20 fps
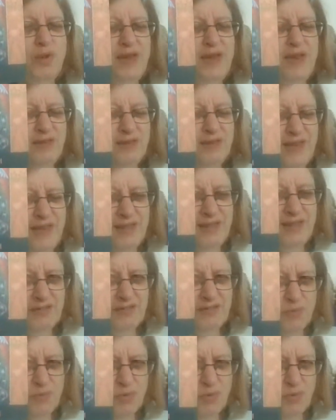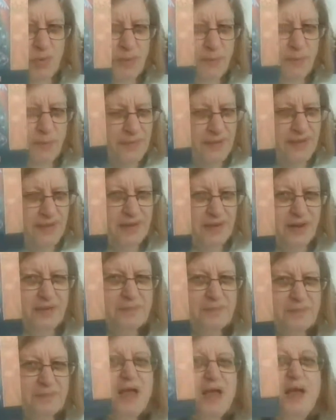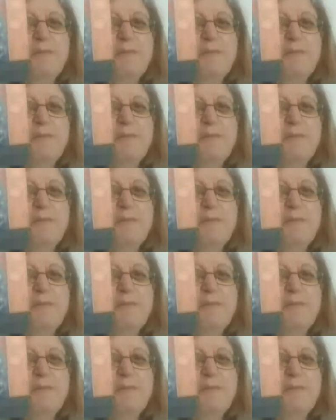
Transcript: that we eat the smaller one, but you know.